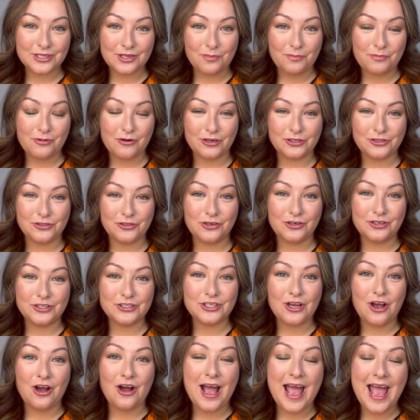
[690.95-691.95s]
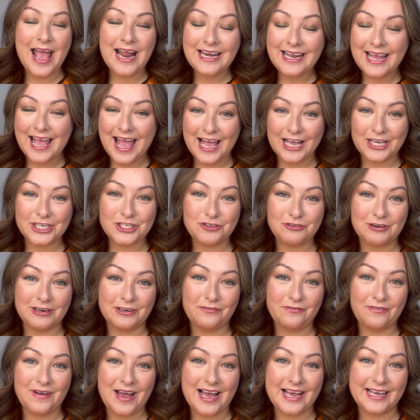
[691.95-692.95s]
the products or any extra
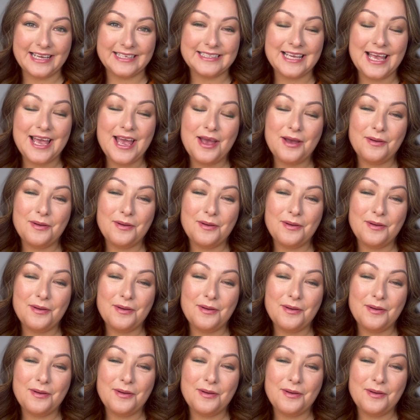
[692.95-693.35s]
advice,